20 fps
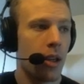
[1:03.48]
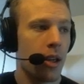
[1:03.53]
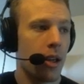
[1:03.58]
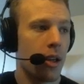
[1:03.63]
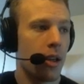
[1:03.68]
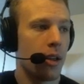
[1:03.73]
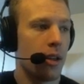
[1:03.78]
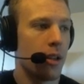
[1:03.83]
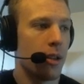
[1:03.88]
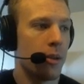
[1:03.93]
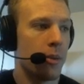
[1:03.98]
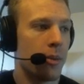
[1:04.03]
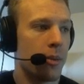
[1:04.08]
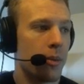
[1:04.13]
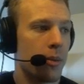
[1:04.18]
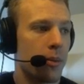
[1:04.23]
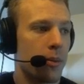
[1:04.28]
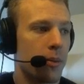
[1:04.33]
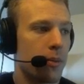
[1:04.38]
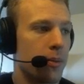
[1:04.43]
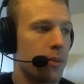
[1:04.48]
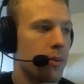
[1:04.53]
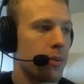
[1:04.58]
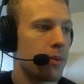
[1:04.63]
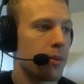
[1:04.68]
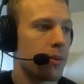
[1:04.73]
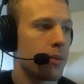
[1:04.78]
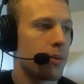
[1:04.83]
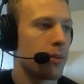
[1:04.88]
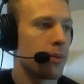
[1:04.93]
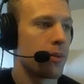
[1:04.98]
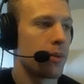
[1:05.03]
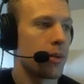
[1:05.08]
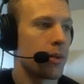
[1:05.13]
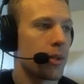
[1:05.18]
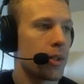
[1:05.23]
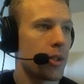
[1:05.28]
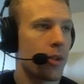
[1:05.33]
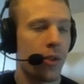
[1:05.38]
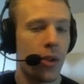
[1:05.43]

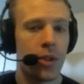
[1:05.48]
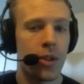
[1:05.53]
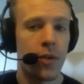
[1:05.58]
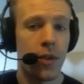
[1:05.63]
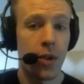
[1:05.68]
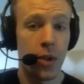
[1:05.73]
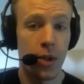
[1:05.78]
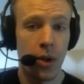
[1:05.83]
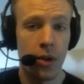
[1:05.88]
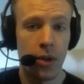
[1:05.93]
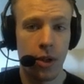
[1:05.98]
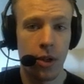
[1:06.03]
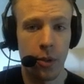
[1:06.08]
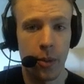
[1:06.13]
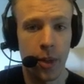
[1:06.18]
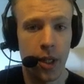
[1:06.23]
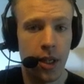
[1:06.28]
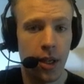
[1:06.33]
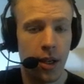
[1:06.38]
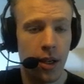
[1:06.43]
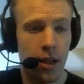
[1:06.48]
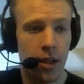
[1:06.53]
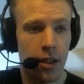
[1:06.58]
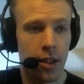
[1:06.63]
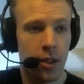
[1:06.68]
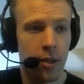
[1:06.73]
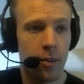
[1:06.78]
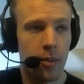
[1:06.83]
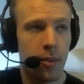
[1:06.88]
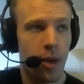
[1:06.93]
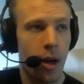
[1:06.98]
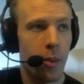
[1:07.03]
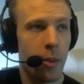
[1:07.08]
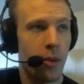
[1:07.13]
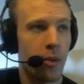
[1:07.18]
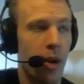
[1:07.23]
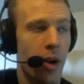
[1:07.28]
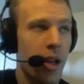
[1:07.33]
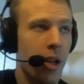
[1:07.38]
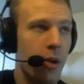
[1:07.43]
So for those of you who don't know me, I'm a
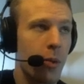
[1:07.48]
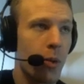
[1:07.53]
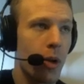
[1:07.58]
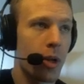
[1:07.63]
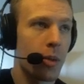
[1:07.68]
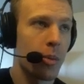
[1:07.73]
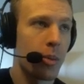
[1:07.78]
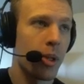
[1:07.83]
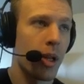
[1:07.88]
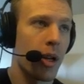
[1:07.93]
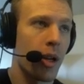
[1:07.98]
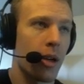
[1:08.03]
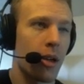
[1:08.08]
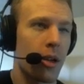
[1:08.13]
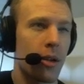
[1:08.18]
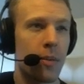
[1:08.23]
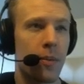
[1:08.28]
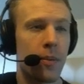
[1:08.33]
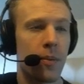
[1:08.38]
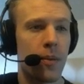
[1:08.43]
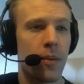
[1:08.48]
rank 1 player.